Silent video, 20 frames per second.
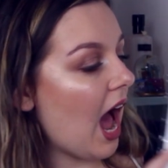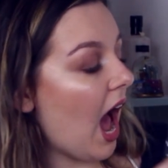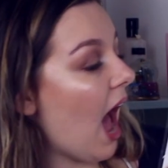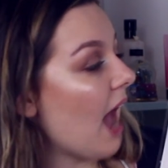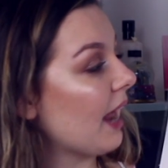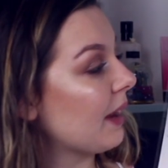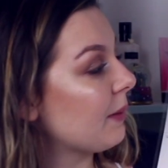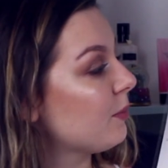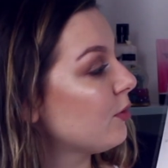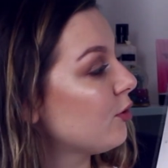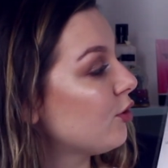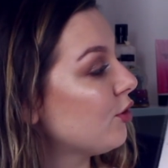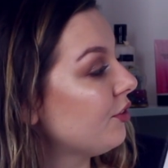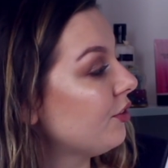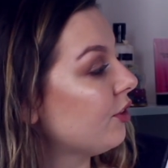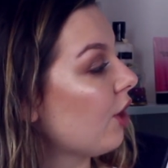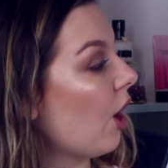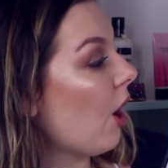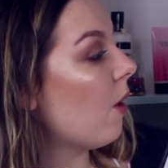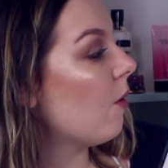I'm
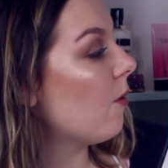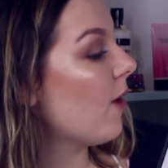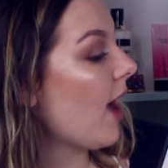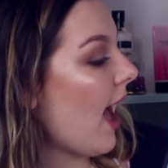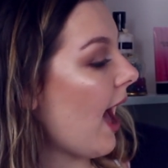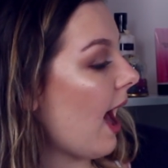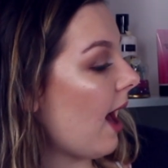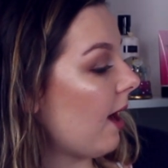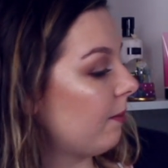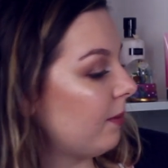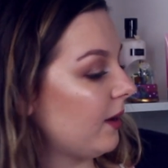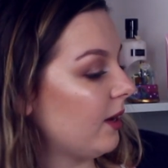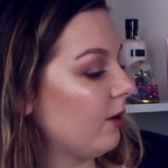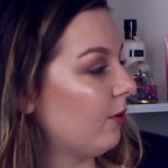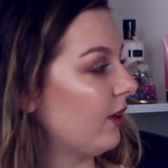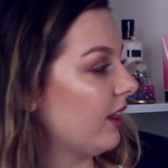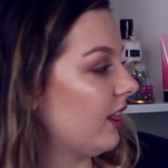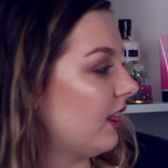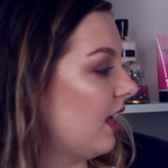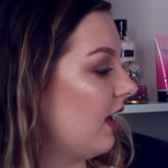so happy
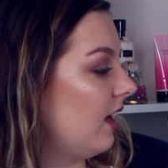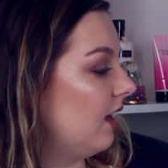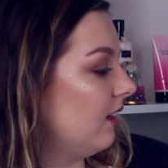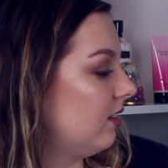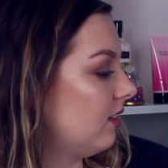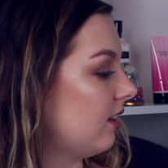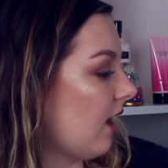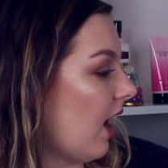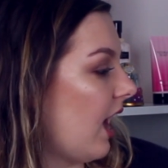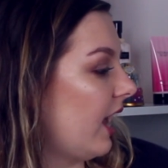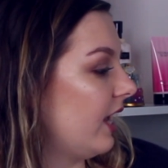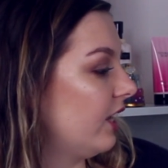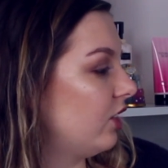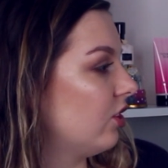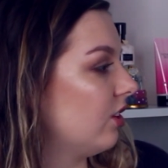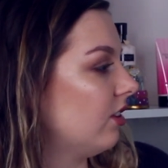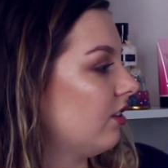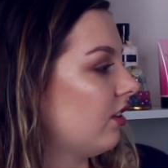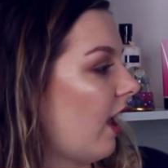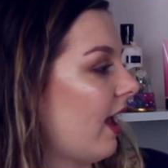with this.
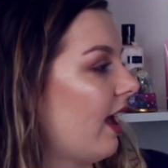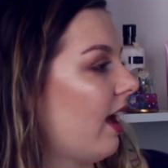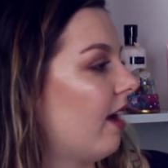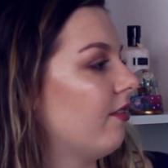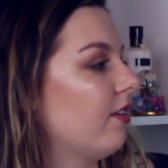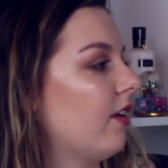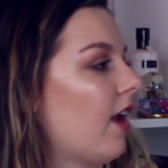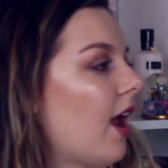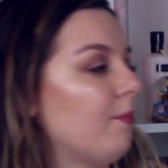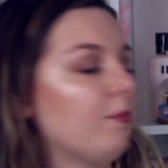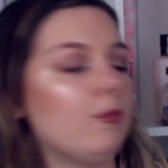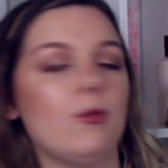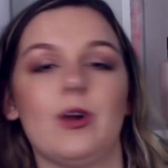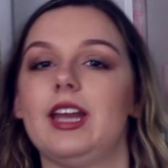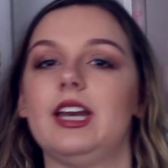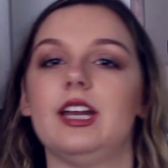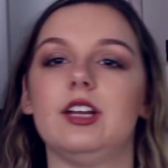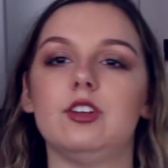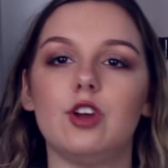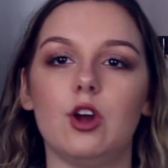I'm
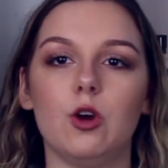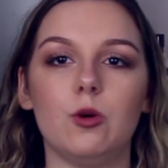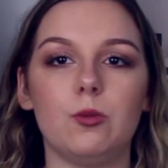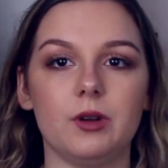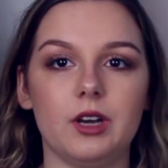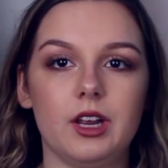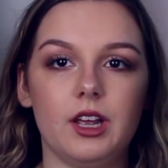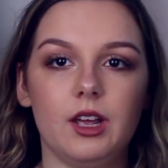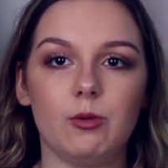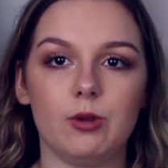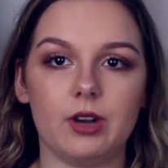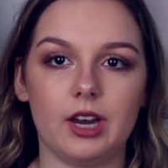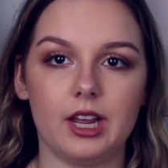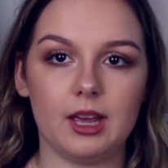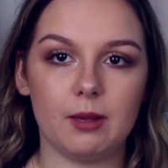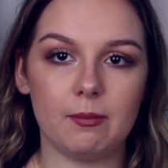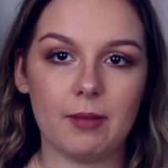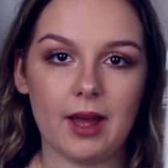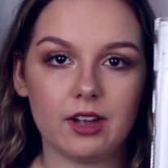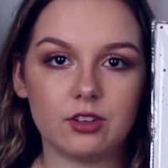waiting to open it when I
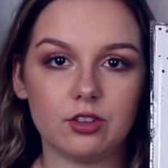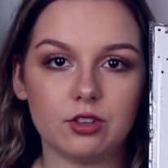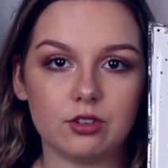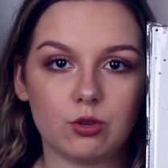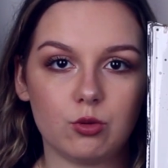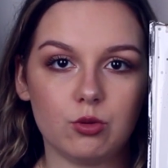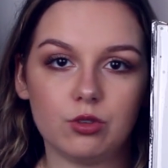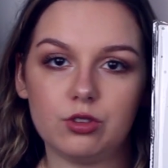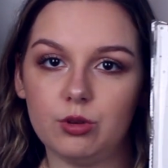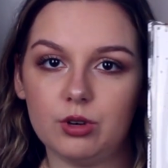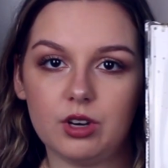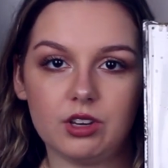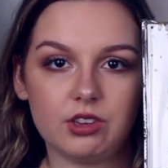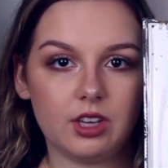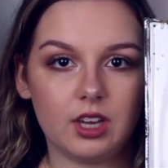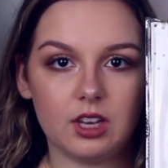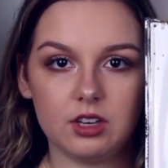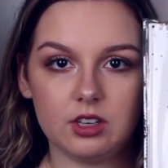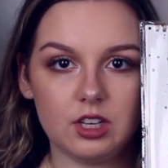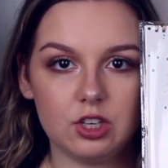get back to school so it
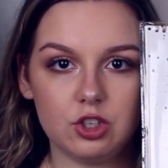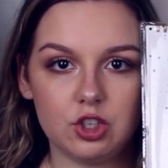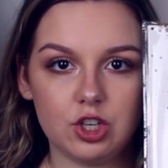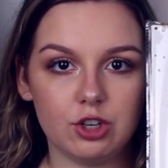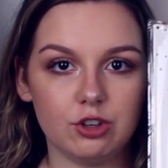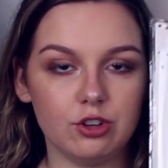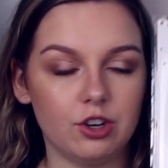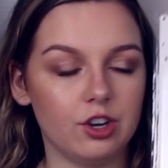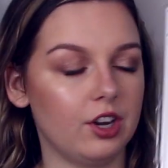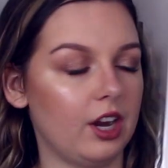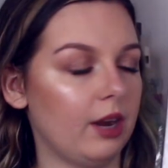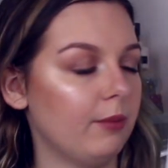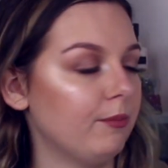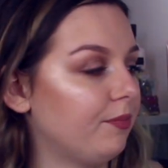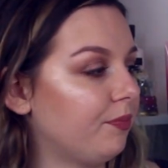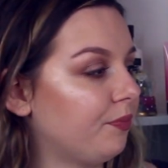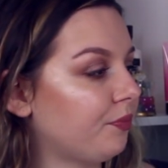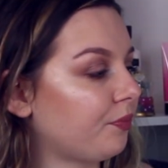doesn't get dingy or dirty.